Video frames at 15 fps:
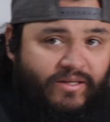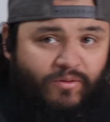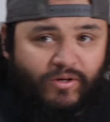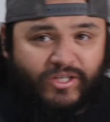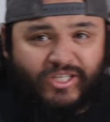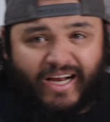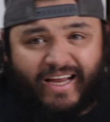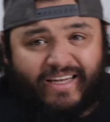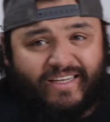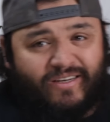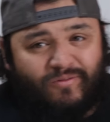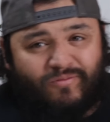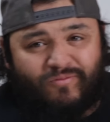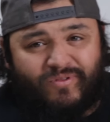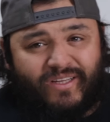which I
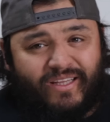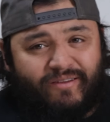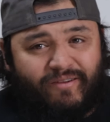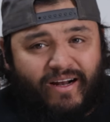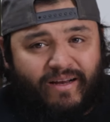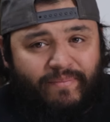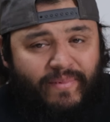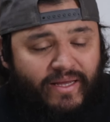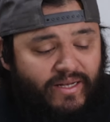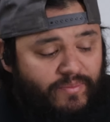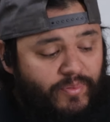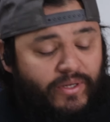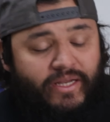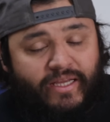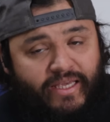don't really recommend,
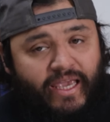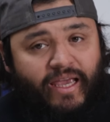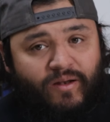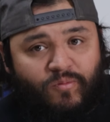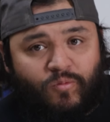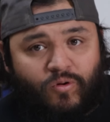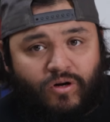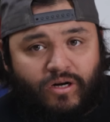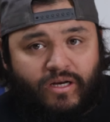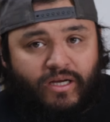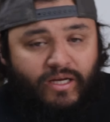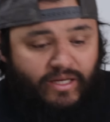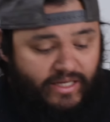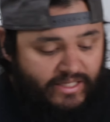but it can work,